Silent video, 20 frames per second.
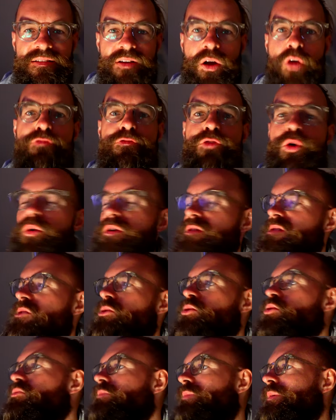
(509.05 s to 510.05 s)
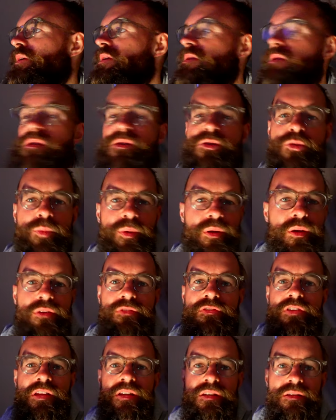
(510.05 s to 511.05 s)
Of course, it's super easy, super
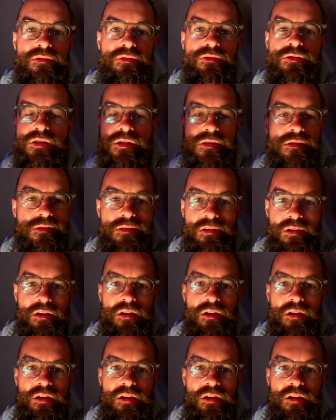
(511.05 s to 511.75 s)
convenient to just